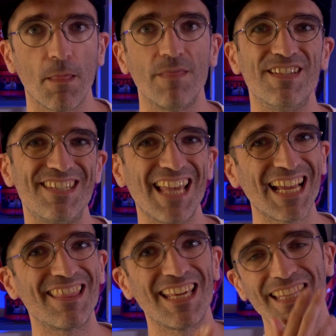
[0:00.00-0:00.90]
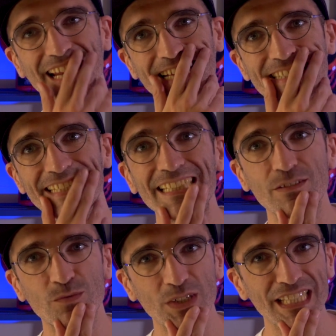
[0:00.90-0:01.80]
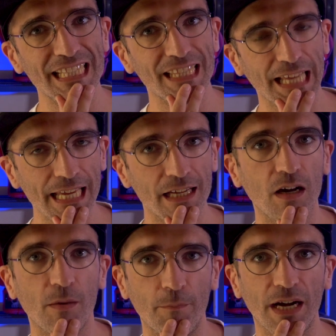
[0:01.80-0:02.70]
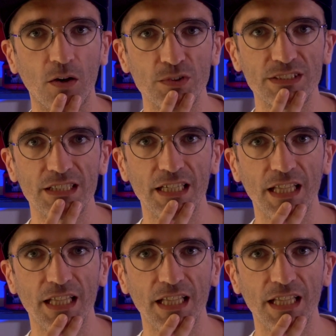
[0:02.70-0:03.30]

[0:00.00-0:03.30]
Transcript: The second thing that I didn't really like about